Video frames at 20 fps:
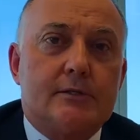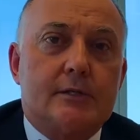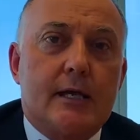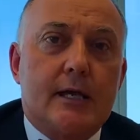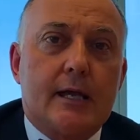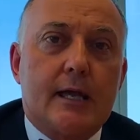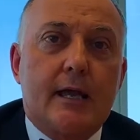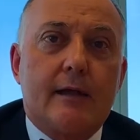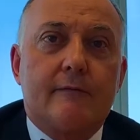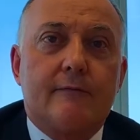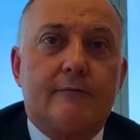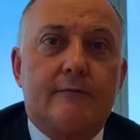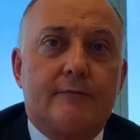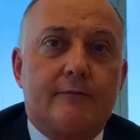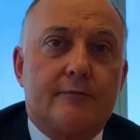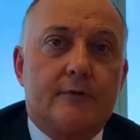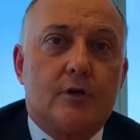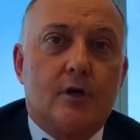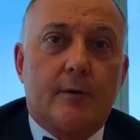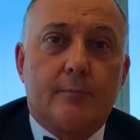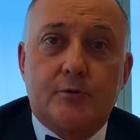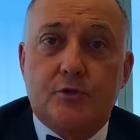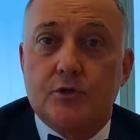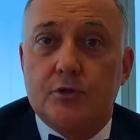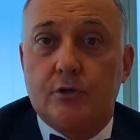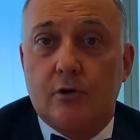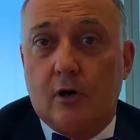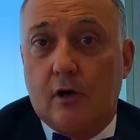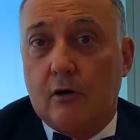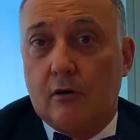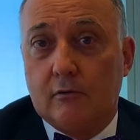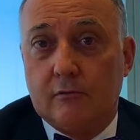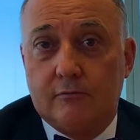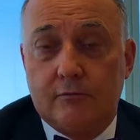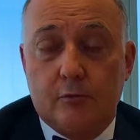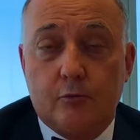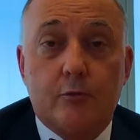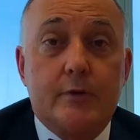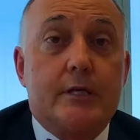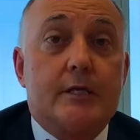they have the option of
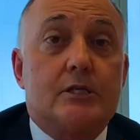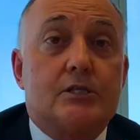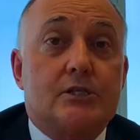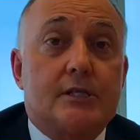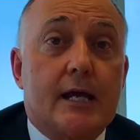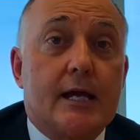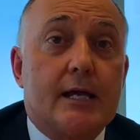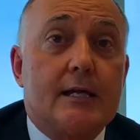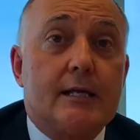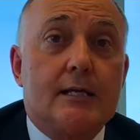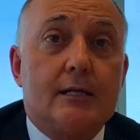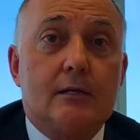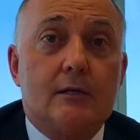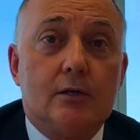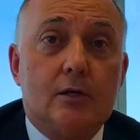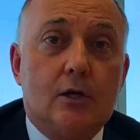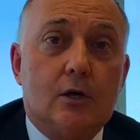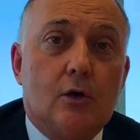reinstating